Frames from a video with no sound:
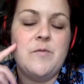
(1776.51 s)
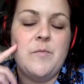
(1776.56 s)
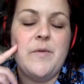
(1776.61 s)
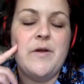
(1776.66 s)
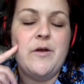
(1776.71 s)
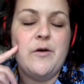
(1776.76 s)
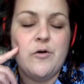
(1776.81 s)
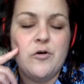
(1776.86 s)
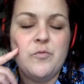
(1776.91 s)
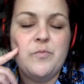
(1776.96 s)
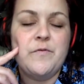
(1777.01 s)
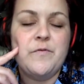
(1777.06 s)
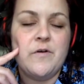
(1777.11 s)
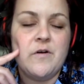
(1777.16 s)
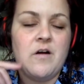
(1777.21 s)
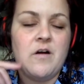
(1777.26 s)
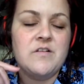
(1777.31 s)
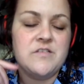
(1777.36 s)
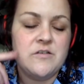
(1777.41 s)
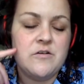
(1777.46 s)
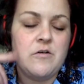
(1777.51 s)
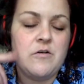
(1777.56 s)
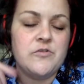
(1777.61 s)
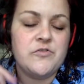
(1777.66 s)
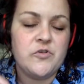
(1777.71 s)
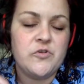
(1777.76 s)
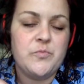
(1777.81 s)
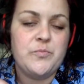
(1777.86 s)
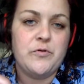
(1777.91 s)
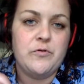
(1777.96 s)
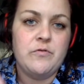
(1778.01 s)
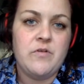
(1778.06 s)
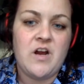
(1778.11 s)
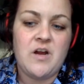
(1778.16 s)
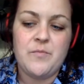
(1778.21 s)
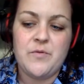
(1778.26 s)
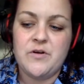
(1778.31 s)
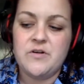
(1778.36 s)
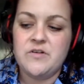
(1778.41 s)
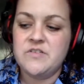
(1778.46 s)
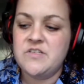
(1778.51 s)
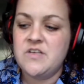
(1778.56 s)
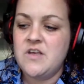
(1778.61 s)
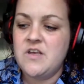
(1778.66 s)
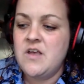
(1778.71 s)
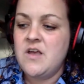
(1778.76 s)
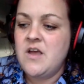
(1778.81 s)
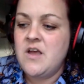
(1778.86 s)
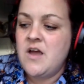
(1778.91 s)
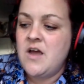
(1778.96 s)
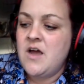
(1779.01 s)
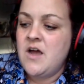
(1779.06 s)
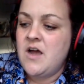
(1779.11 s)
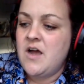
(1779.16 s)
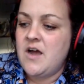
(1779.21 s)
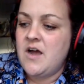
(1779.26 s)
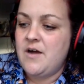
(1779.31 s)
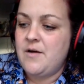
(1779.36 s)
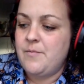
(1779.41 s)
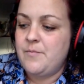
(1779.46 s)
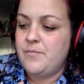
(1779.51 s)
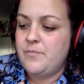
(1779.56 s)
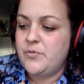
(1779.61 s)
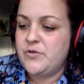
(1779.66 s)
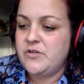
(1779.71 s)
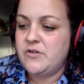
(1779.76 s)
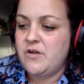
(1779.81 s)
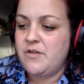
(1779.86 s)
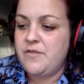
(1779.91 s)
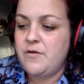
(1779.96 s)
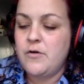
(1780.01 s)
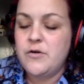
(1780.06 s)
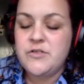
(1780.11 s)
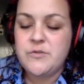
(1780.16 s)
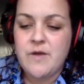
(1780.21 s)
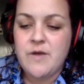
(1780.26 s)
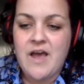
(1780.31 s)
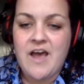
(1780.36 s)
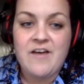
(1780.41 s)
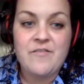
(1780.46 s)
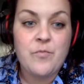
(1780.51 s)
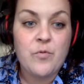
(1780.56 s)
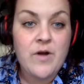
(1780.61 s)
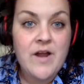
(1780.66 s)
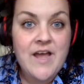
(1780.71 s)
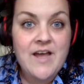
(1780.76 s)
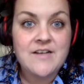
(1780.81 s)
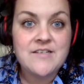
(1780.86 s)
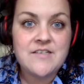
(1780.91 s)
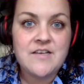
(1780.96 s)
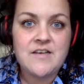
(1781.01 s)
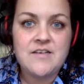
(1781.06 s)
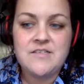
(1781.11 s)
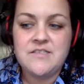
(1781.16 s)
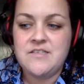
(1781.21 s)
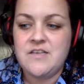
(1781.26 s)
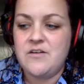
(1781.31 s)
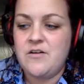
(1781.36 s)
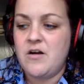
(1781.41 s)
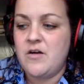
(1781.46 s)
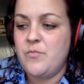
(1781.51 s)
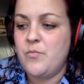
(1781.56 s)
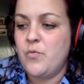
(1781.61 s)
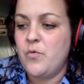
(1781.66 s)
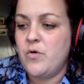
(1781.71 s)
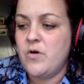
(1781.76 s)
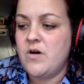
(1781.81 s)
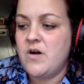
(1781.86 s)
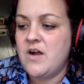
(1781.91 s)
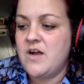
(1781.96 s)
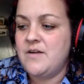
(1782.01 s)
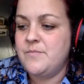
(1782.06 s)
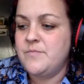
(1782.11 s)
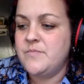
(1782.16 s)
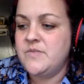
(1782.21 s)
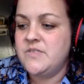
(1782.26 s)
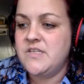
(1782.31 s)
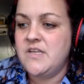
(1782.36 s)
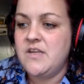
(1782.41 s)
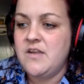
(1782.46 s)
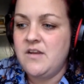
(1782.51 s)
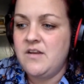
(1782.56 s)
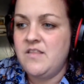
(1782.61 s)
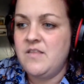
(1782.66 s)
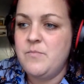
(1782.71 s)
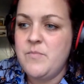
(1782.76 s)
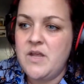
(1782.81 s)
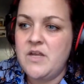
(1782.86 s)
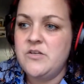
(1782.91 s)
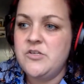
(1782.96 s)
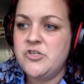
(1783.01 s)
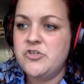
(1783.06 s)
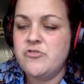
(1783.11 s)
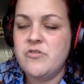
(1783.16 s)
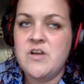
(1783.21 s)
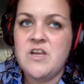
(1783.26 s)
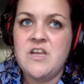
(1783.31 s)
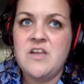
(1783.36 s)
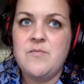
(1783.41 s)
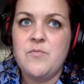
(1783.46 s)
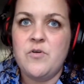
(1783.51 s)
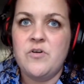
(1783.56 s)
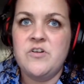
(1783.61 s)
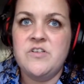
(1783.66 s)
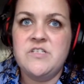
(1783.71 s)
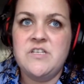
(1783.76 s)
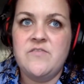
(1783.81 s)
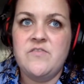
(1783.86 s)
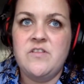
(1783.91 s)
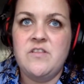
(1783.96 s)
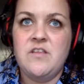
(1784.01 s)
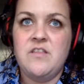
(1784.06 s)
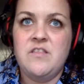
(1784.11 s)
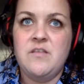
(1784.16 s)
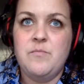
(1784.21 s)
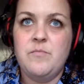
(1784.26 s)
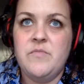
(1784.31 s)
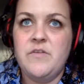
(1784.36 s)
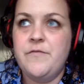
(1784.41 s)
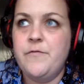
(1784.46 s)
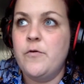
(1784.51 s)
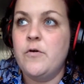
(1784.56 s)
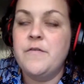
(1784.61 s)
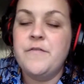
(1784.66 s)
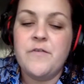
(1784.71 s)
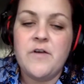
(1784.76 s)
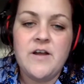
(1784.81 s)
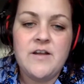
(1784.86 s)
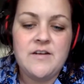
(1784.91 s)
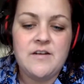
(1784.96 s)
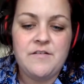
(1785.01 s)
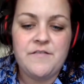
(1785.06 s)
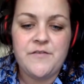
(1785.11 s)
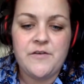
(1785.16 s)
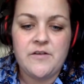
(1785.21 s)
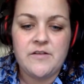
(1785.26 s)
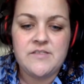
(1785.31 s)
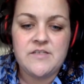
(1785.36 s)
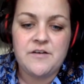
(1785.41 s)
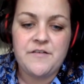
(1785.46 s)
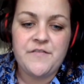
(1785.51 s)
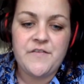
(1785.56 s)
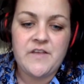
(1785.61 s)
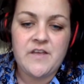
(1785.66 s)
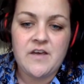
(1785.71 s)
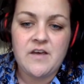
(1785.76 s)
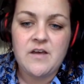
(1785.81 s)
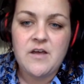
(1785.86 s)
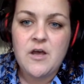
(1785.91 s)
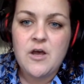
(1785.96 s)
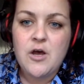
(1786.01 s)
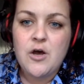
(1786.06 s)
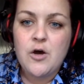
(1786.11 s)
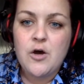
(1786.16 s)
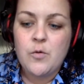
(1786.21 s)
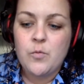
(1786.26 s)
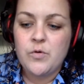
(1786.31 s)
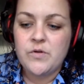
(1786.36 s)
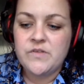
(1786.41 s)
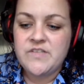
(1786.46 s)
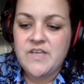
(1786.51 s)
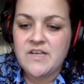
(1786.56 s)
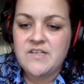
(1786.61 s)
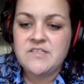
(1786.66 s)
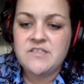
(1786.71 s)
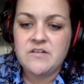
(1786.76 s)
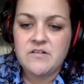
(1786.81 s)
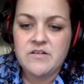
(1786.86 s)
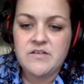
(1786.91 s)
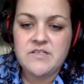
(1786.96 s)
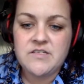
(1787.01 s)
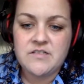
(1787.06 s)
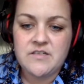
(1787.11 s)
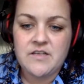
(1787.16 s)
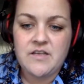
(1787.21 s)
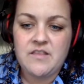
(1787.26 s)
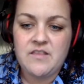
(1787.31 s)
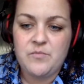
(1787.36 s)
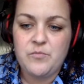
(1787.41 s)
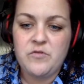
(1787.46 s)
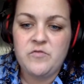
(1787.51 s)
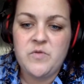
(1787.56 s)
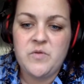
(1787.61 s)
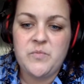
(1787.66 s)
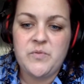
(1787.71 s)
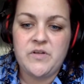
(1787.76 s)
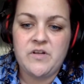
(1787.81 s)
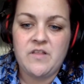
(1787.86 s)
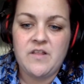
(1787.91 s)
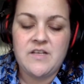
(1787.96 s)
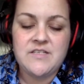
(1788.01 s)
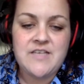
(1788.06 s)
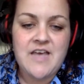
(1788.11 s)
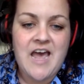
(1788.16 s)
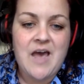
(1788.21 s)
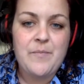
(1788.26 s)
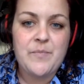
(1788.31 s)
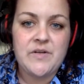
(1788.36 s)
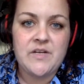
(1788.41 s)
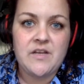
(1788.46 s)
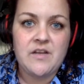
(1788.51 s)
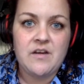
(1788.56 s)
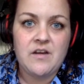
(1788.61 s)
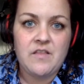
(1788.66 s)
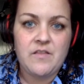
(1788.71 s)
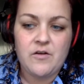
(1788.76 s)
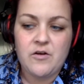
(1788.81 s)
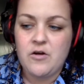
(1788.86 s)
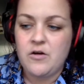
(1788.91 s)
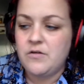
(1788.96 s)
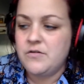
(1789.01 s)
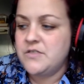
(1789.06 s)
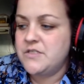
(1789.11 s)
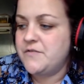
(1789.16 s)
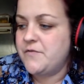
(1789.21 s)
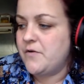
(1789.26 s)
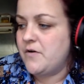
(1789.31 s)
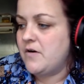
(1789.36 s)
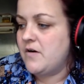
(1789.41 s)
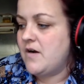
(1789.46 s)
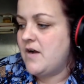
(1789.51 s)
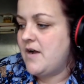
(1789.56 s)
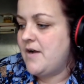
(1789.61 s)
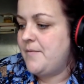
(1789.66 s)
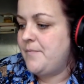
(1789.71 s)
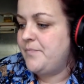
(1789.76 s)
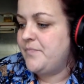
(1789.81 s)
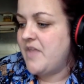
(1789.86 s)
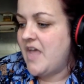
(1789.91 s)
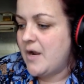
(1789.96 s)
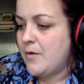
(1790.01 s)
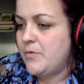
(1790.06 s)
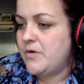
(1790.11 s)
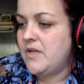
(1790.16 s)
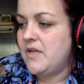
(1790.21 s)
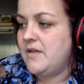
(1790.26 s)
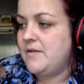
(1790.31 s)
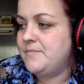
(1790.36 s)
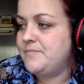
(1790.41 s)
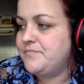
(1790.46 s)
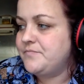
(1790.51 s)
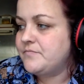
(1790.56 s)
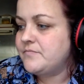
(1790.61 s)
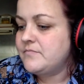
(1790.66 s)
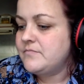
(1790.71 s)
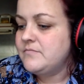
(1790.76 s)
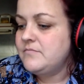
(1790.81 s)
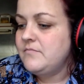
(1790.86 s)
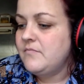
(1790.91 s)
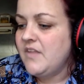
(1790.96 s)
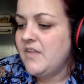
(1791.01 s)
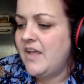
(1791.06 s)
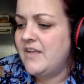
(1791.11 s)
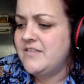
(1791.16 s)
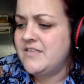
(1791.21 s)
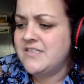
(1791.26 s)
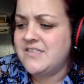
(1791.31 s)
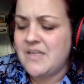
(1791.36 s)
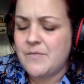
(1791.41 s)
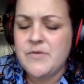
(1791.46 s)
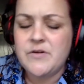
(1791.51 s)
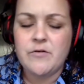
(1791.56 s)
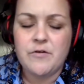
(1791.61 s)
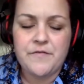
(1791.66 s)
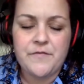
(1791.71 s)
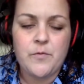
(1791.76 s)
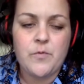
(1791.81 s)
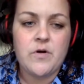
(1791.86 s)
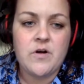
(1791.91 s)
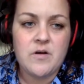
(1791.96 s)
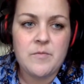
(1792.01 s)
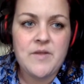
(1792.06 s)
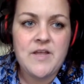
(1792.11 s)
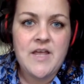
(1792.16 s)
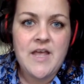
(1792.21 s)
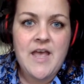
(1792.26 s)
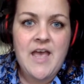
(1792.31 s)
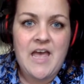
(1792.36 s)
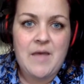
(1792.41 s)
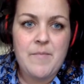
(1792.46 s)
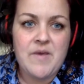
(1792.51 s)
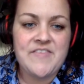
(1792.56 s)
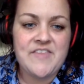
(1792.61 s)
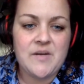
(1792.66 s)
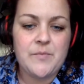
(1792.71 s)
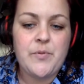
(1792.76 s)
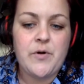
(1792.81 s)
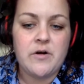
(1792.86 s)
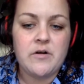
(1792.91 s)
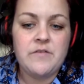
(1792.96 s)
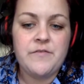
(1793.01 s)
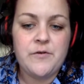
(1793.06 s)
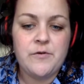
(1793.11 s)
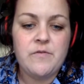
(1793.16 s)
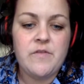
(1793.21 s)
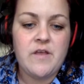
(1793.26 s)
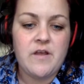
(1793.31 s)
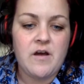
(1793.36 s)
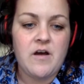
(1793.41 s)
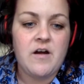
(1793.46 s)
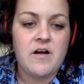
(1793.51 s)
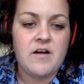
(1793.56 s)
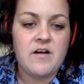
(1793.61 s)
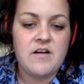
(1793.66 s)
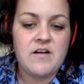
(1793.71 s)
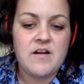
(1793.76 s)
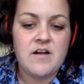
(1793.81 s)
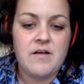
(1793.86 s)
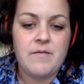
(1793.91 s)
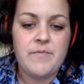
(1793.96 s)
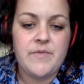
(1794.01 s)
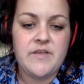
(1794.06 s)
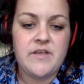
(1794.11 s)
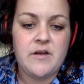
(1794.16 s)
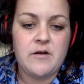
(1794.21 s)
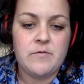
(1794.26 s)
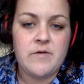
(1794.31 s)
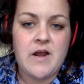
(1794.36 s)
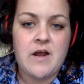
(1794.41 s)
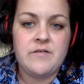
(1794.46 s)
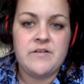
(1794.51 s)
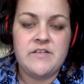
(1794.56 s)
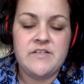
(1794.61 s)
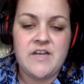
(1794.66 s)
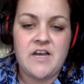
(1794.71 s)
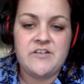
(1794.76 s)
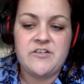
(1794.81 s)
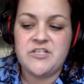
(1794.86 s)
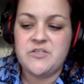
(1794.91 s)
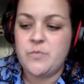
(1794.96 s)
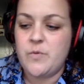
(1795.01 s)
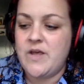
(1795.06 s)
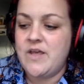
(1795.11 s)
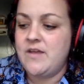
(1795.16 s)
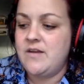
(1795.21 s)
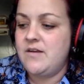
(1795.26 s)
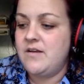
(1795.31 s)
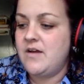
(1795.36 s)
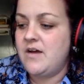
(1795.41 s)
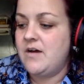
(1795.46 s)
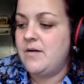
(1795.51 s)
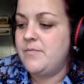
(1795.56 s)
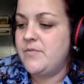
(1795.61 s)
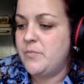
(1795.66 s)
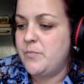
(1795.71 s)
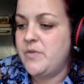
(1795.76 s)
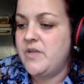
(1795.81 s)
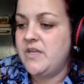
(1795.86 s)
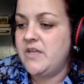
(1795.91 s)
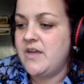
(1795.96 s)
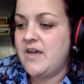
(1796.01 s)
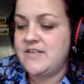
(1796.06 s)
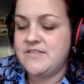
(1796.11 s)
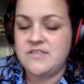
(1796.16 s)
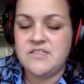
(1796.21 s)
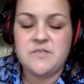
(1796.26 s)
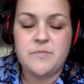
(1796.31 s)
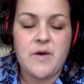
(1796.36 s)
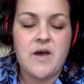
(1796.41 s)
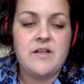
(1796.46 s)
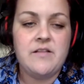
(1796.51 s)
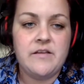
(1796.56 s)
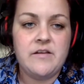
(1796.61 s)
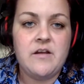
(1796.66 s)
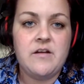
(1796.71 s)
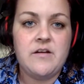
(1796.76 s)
But my hope for arts and cultural programmers, particularly those who have more access and are more seen in the mainstream or just even in the forefront in Philadelphia, will take seriously the movement building that's happening and the calls for equity systemic reform, and make that a part of who they are the year round, and not just when the media has the spotlight